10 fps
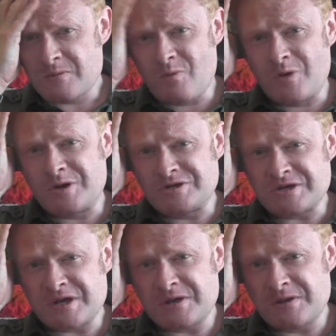What can you
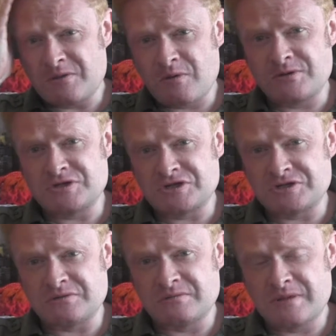say? Quote
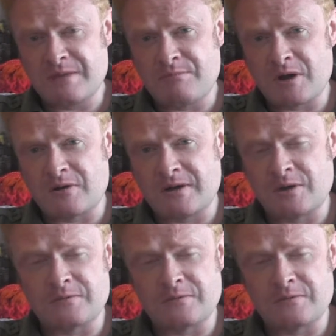Churchill, keep buggering